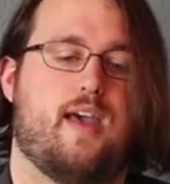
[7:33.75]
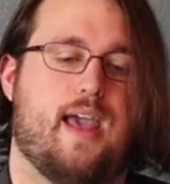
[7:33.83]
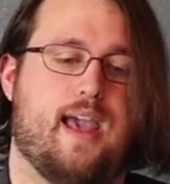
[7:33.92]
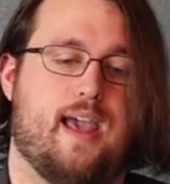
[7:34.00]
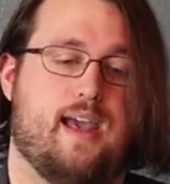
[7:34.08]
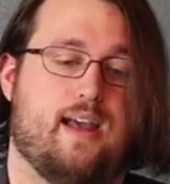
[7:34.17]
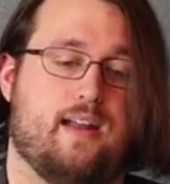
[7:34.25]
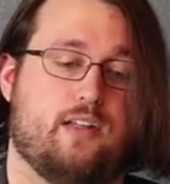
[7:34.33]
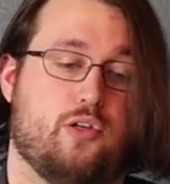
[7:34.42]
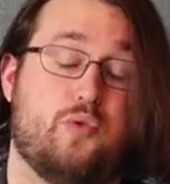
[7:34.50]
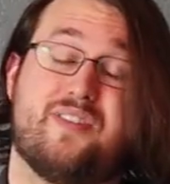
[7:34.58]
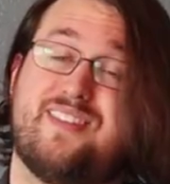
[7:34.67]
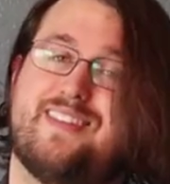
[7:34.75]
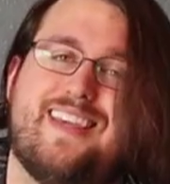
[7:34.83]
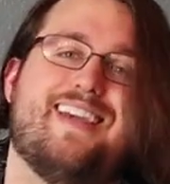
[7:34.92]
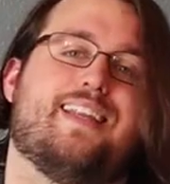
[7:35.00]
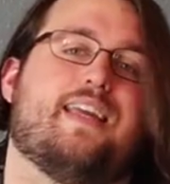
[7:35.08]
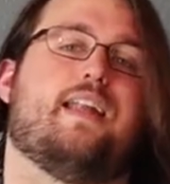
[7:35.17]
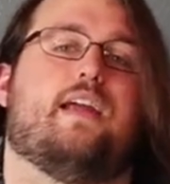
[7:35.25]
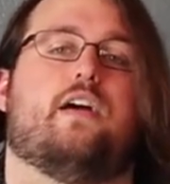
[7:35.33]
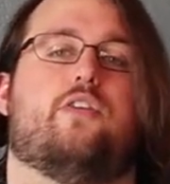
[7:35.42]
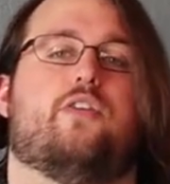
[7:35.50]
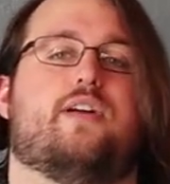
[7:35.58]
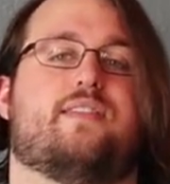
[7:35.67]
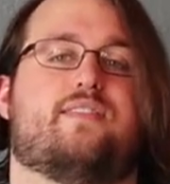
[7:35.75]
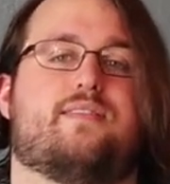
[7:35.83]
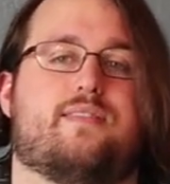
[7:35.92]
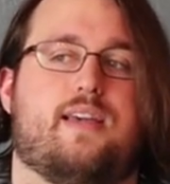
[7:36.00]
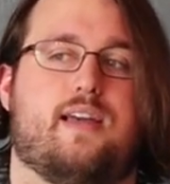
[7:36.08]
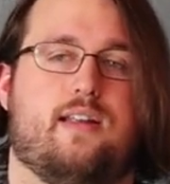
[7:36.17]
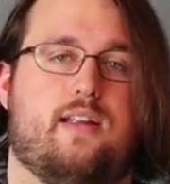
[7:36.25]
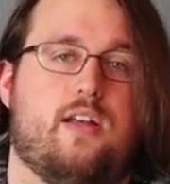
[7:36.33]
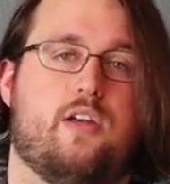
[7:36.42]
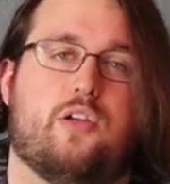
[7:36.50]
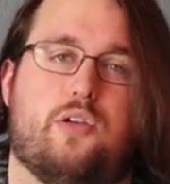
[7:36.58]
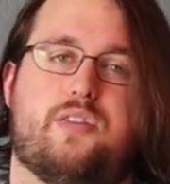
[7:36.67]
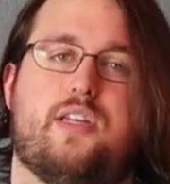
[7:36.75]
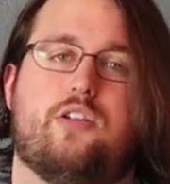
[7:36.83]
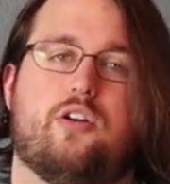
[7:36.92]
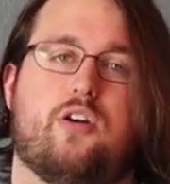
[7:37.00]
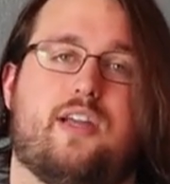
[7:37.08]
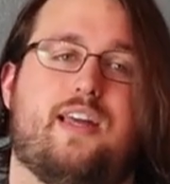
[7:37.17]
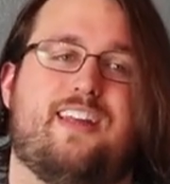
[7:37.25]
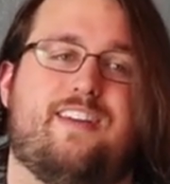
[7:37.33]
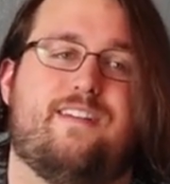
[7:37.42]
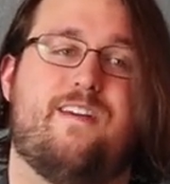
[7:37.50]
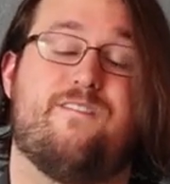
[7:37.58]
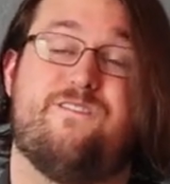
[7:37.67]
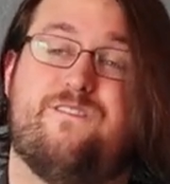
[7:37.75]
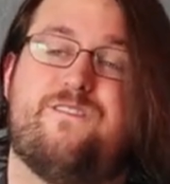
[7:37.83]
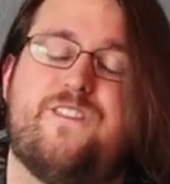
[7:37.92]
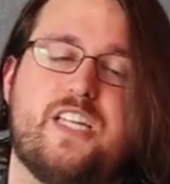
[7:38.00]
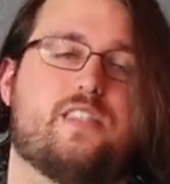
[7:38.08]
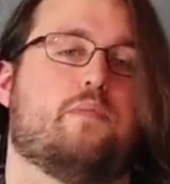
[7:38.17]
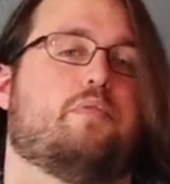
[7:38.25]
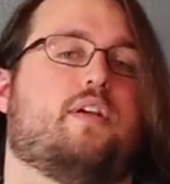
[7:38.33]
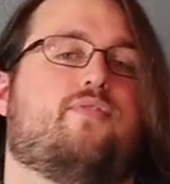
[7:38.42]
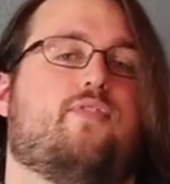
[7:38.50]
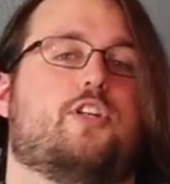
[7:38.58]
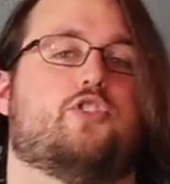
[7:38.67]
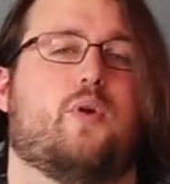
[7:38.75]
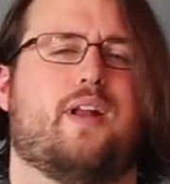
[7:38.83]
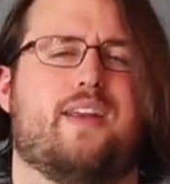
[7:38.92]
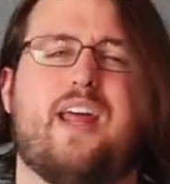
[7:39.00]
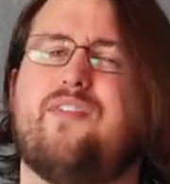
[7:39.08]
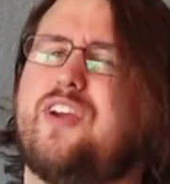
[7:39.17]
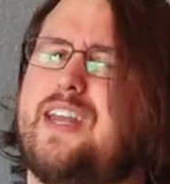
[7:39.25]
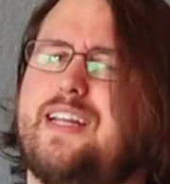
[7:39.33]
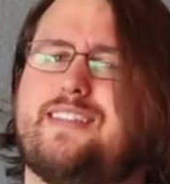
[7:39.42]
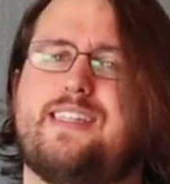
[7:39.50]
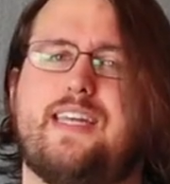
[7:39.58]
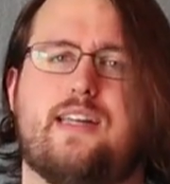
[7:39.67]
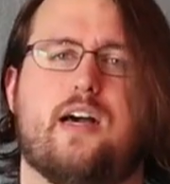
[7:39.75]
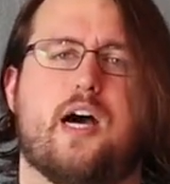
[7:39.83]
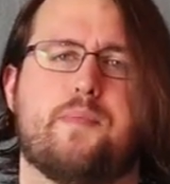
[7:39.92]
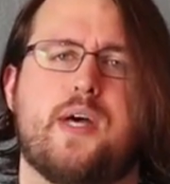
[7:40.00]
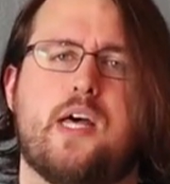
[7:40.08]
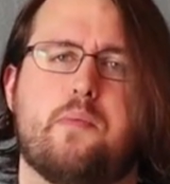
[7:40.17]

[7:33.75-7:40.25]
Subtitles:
And you see it getting under his skin. You see Dirk getting visibly frustrated, never getting teed up,